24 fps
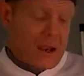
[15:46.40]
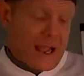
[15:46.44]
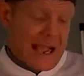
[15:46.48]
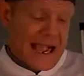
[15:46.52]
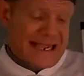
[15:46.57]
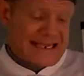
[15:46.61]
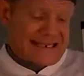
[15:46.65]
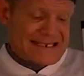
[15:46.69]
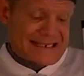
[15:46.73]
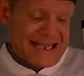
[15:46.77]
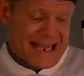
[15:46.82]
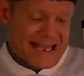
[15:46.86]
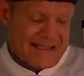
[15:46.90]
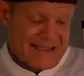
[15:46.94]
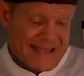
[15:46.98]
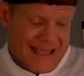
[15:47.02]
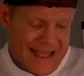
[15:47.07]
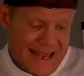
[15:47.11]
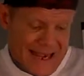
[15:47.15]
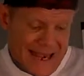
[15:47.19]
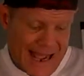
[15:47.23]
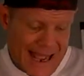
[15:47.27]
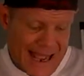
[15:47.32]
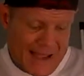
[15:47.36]
I say
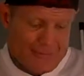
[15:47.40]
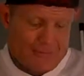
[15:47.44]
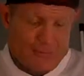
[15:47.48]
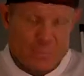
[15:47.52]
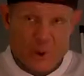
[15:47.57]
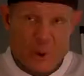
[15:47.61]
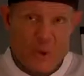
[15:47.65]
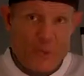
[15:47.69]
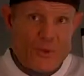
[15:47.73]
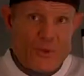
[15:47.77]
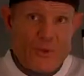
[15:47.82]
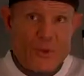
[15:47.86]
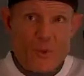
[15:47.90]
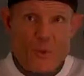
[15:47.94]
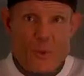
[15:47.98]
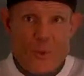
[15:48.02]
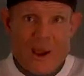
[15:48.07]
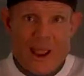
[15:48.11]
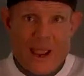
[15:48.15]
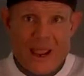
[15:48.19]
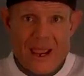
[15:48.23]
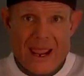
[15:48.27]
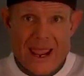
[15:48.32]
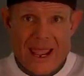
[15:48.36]
that I blow you
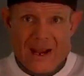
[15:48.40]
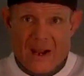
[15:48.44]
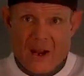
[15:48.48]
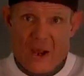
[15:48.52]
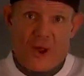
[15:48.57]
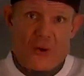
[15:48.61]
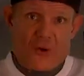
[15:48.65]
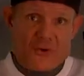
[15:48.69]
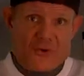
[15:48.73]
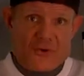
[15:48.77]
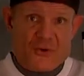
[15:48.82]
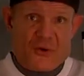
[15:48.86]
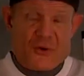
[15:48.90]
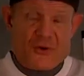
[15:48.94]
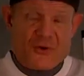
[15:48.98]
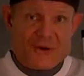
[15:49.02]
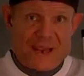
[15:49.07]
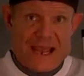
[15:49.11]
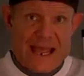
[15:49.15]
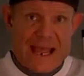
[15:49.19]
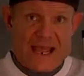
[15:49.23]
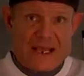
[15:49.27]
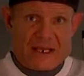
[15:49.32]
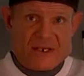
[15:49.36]
away at a 100-yard
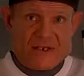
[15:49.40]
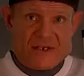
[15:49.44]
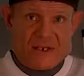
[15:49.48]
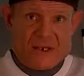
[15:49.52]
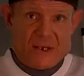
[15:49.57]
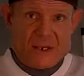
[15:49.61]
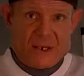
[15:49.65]
dash.